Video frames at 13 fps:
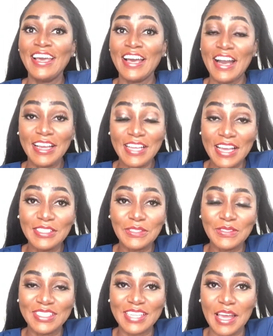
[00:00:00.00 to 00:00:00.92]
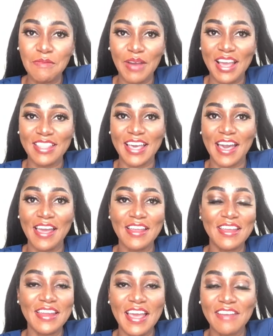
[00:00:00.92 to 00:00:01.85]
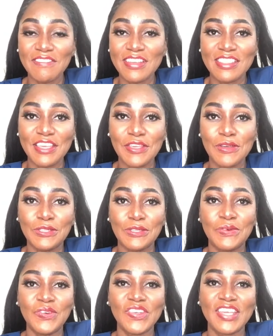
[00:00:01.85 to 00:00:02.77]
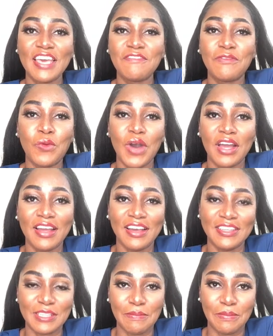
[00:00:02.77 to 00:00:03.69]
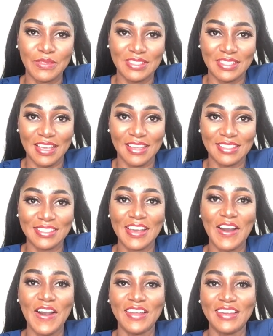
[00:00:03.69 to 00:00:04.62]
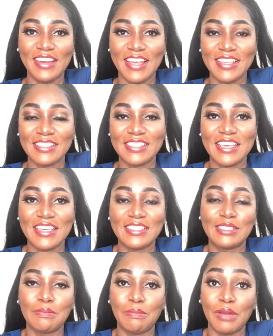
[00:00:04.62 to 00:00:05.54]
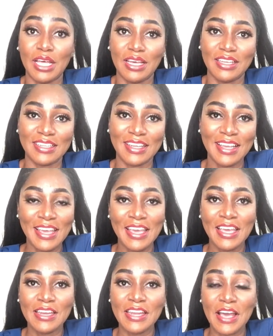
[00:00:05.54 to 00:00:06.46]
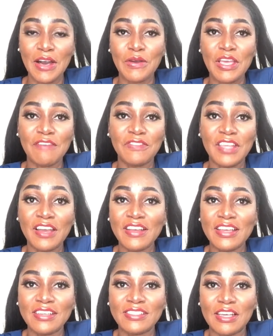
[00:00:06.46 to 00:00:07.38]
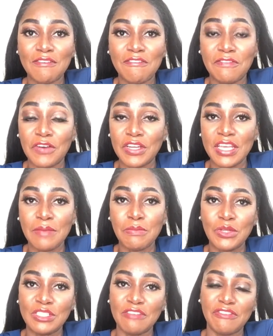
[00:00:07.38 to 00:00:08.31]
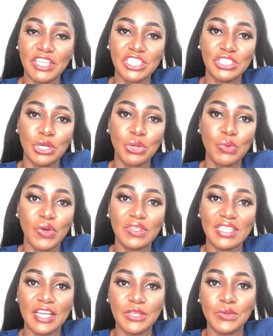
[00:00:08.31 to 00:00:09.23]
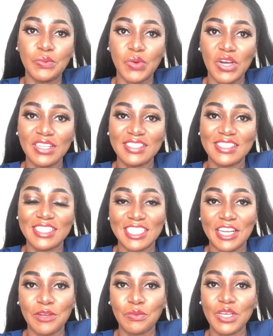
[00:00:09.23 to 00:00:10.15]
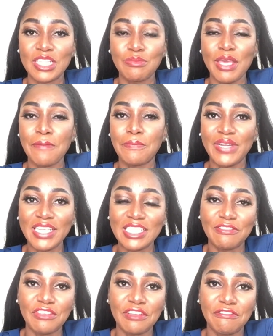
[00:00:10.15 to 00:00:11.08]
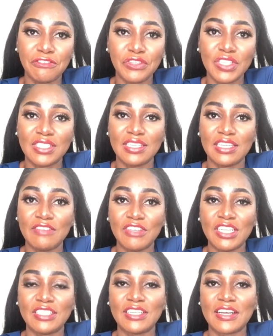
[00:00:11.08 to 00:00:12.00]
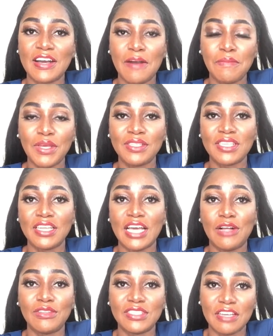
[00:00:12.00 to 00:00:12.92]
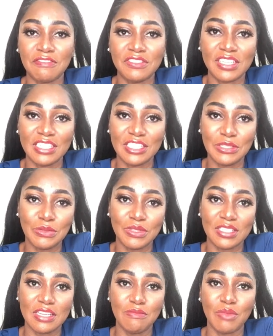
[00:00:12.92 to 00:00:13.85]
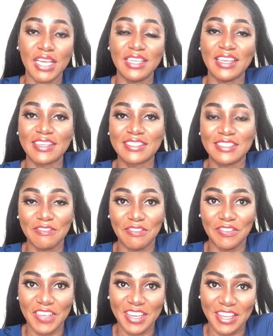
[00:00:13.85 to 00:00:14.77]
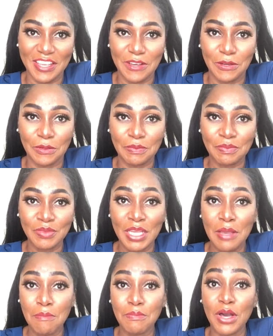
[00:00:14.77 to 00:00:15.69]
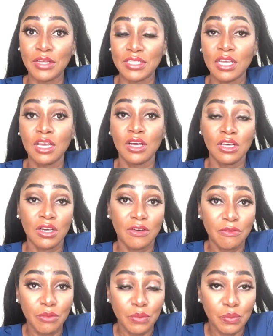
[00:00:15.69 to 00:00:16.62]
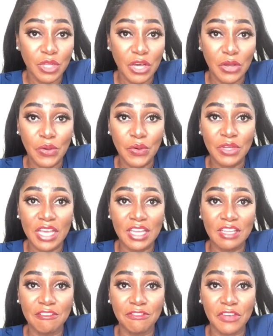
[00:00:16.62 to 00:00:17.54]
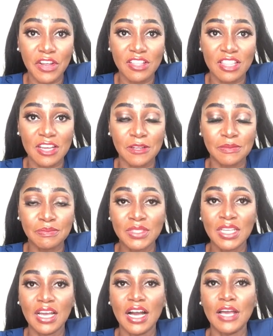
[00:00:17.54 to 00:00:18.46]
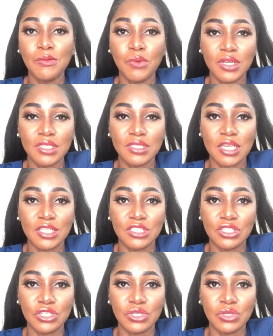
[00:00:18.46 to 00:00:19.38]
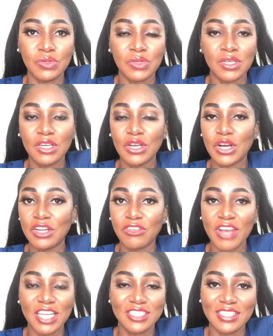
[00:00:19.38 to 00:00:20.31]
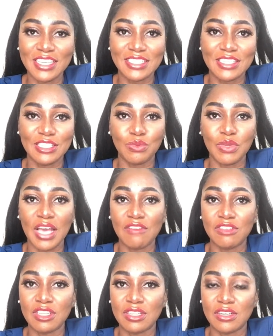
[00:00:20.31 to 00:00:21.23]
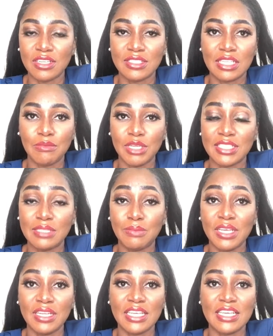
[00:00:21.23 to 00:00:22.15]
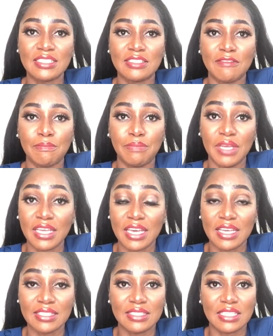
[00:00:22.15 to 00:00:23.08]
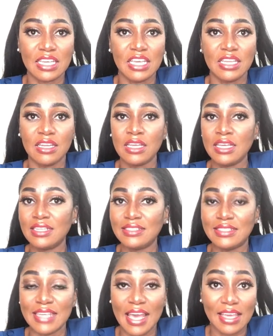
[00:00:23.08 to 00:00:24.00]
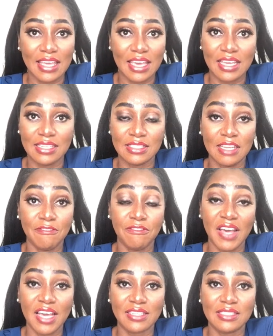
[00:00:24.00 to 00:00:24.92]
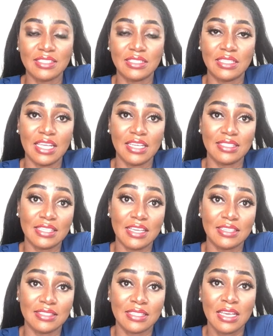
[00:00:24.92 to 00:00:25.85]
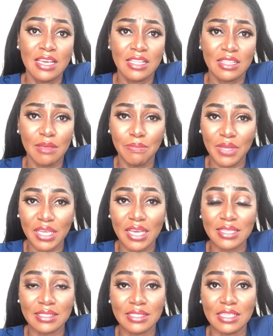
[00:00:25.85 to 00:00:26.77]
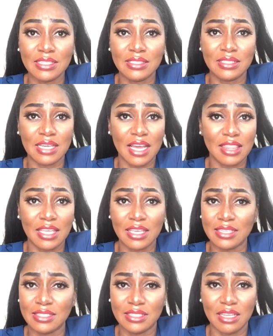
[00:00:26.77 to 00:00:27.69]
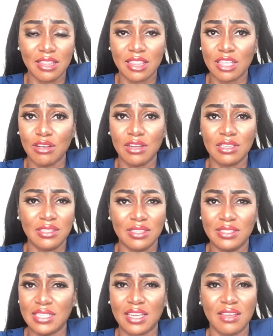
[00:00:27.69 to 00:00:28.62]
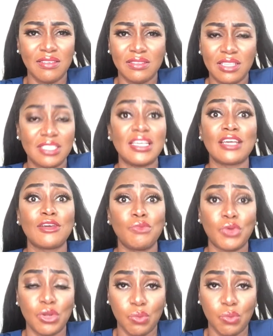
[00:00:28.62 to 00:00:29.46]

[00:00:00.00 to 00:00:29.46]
I do stand by that. In everything you do, give 100% unless it's blood. Now, if there is a funny motivational quote that you want to share with me, please feel free to leave it in the comments and I'll definitely use it in my next video. But without going any further, I want to say to you, congratulations, we have a third stimulus bill. It's the biggest in decades. In fact, they say it's the biggest since I think it's the second World